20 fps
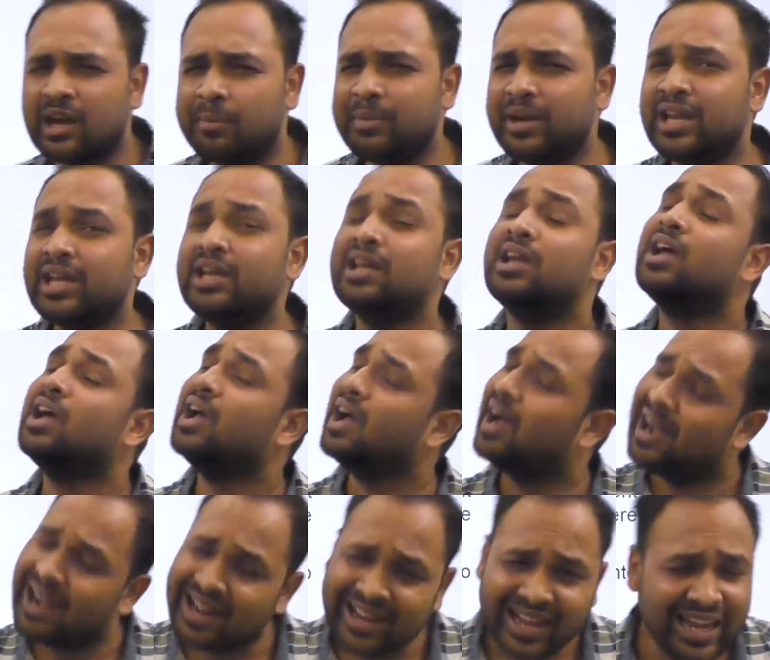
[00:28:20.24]
committee.
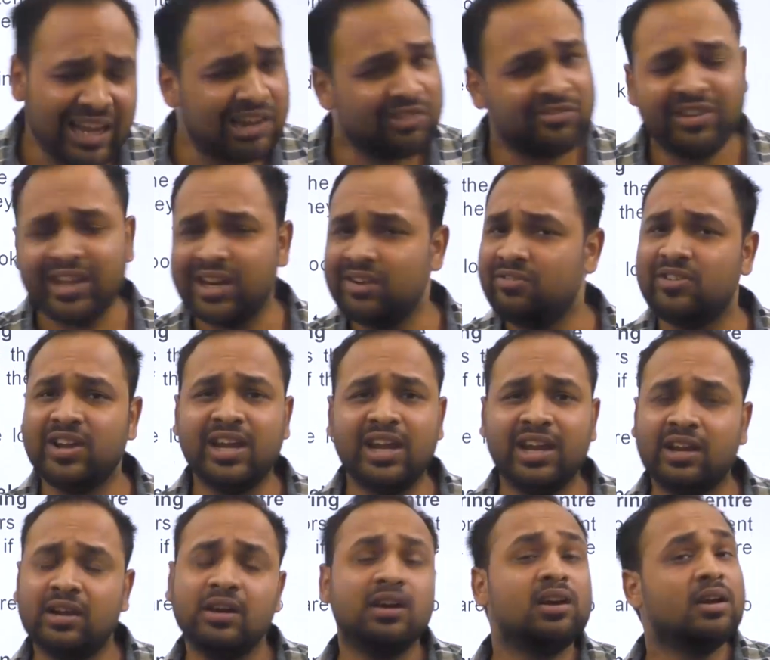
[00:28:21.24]
Again, very
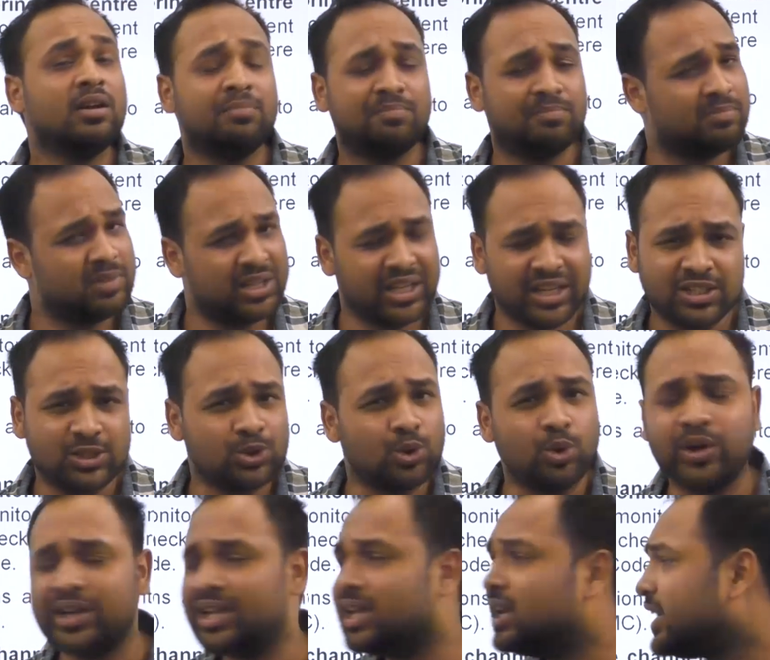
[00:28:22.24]
vague. There is
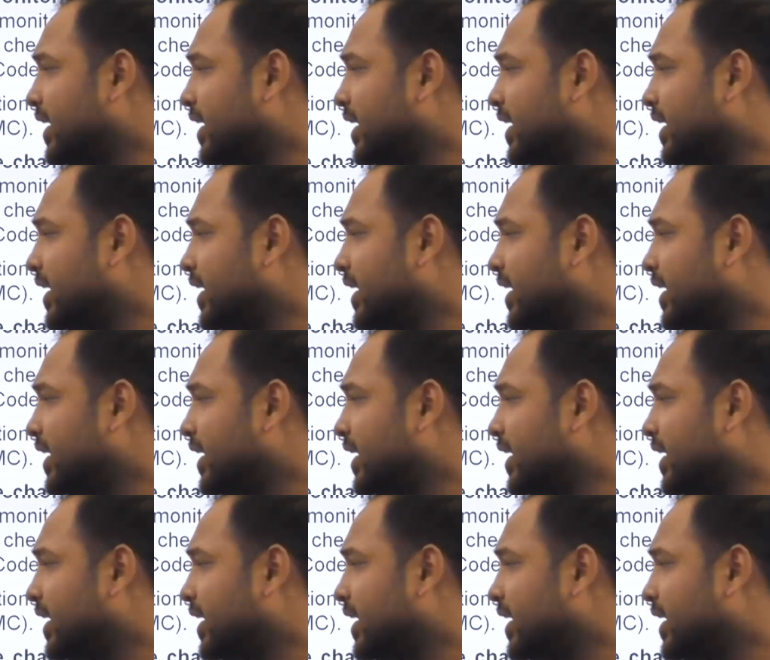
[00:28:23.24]
no real